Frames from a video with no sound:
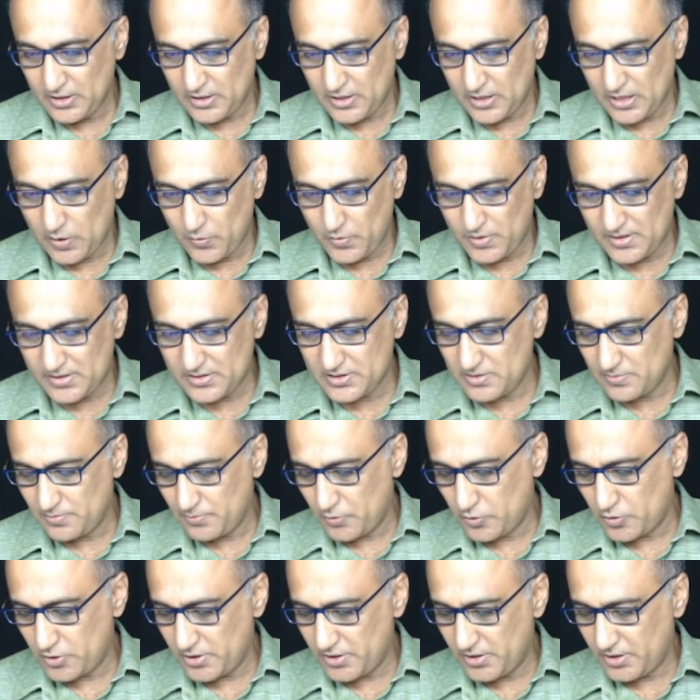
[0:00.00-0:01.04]
Now it is
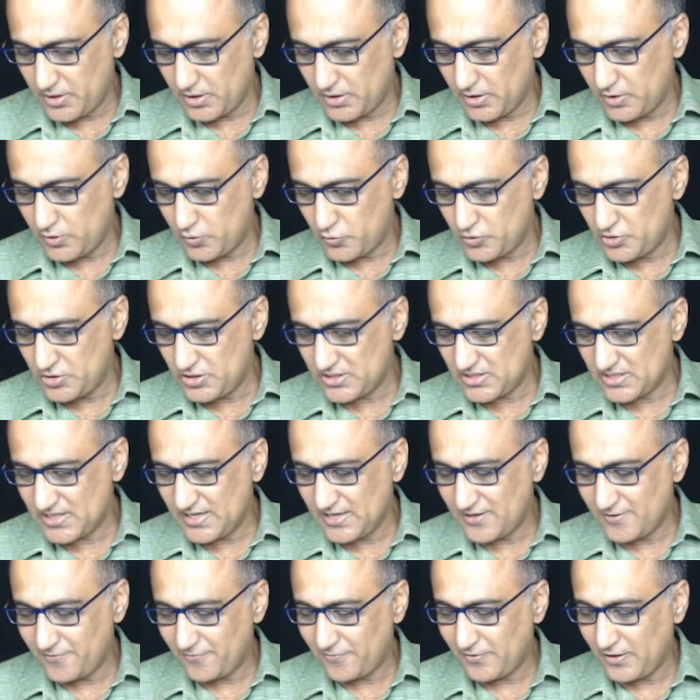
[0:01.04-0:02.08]
important to just
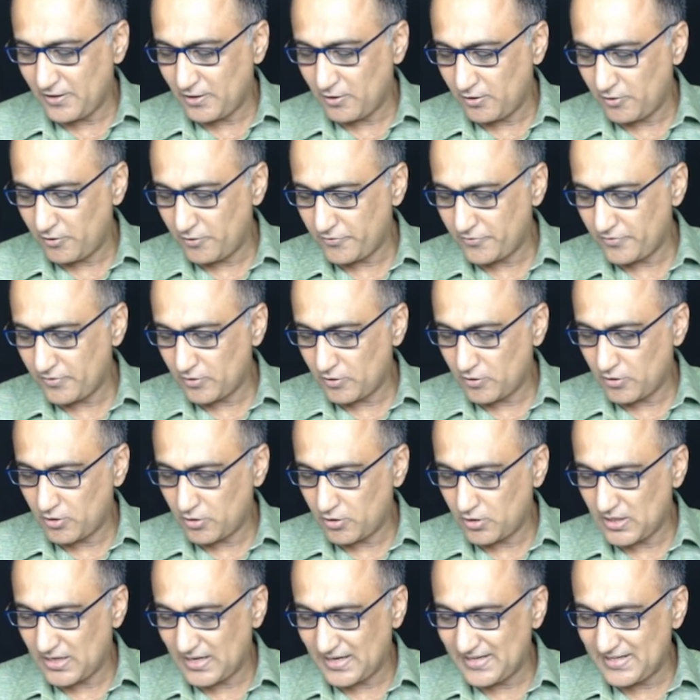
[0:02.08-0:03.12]
get a feel of
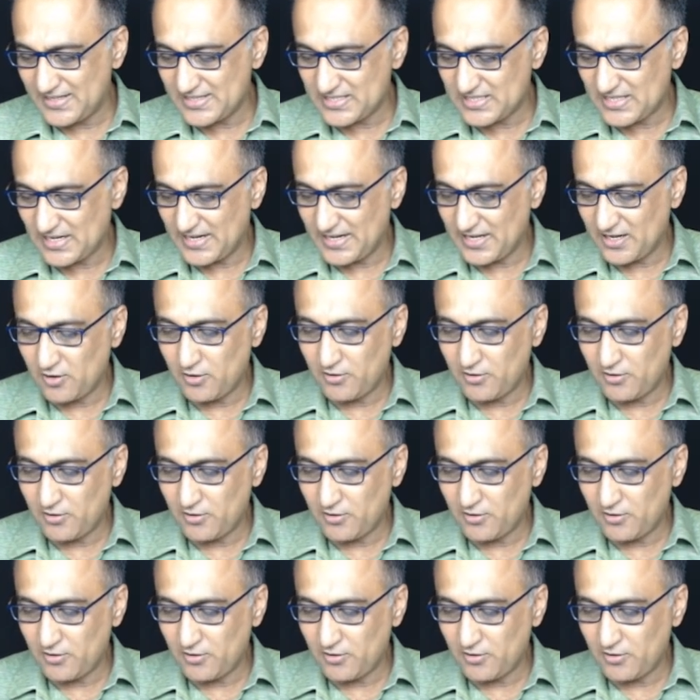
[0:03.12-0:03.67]
or an understanding